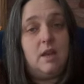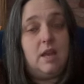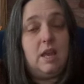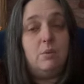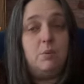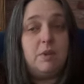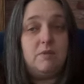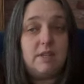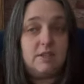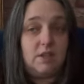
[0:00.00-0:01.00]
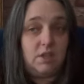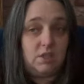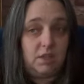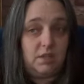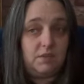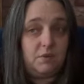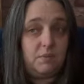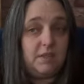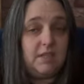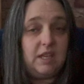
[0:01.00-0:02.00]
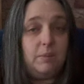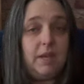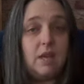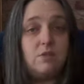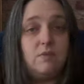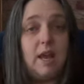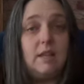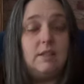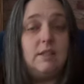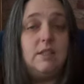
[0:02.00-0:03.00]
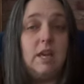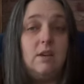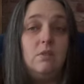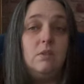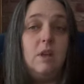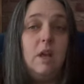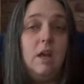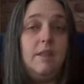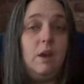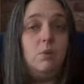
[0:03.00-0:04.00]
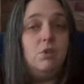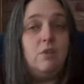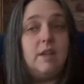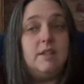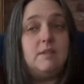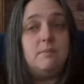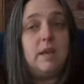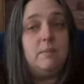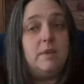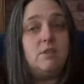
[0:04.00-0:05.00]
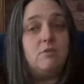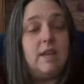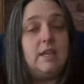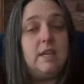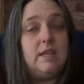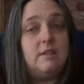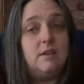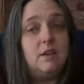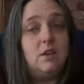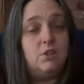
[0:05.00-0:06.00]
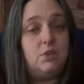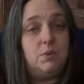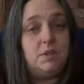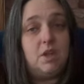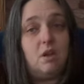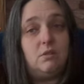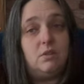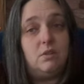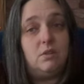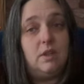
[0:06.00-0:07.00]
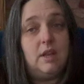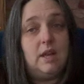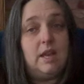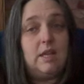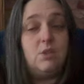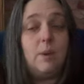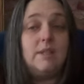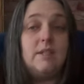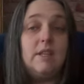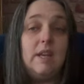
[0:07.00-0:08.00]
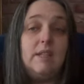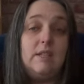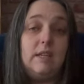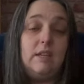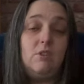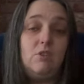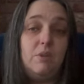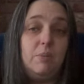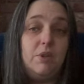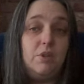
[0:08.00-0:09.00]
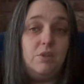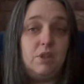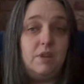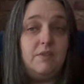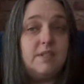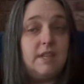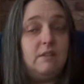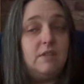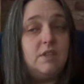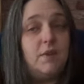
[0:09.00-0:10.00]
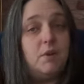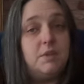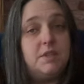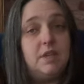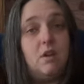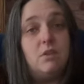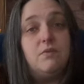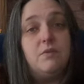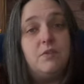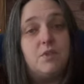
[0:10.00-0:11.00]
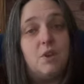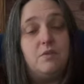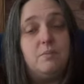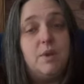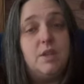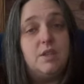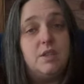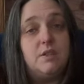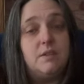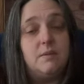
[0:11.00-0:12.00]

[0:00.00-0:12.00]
It would be researchers from the CBS reality channel that would trace Mamie's great-niece, Susie Aldnell, in 2019 during production of a series focusing on unsolved murders.